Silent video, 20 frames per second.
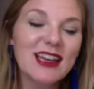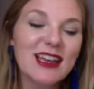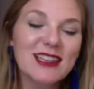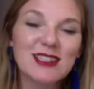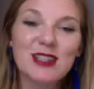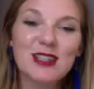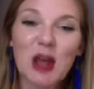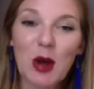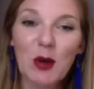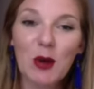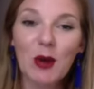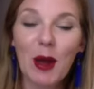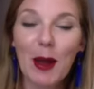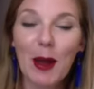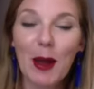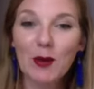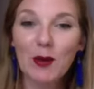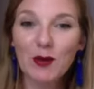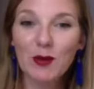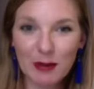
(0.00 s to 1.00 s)
So
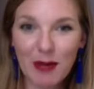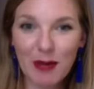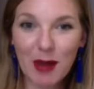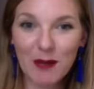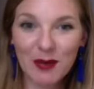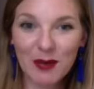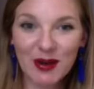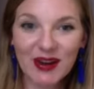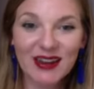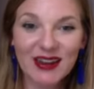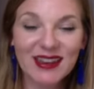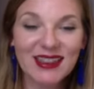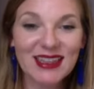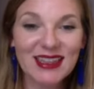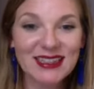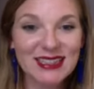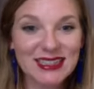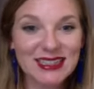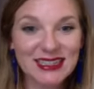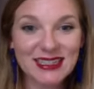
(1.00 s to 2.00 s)
remember,
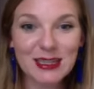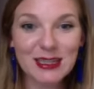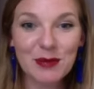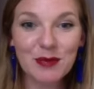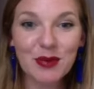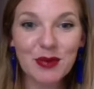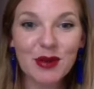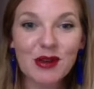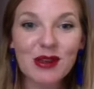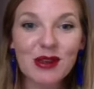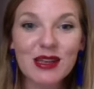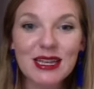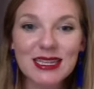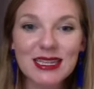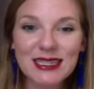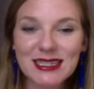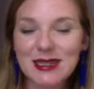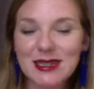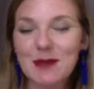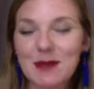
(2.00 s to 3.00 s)
this is simple,
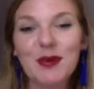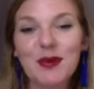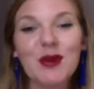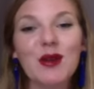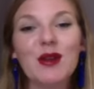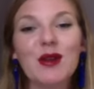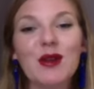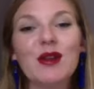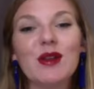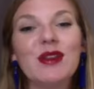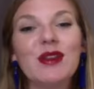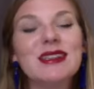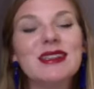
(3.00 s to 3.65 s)
simple,